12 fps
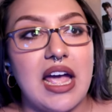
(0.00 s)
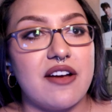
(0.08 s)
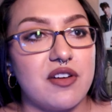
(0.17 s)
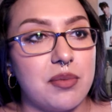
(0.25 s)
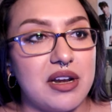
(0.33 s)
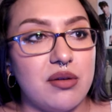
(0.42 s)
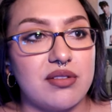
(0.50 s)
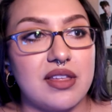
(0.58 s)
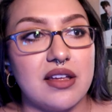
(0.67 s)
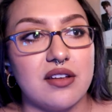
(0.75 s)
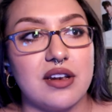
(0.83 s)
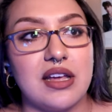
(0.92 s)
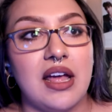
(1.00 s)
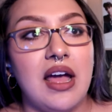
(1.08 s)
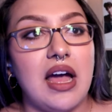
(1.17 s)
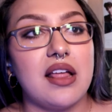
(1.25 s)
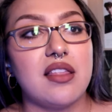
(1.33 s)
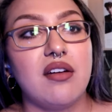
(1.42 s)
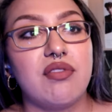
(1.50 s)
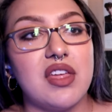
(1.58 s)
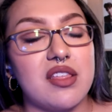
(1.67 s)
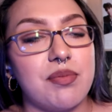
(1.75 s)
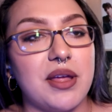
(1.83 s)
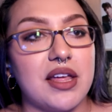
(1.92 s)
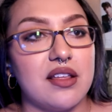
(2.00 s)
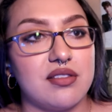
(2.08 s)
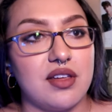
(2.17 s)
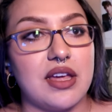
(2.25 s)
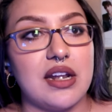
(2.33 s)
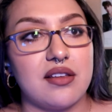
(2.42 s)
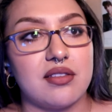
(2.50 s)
Everybody was killing it. I love this because you get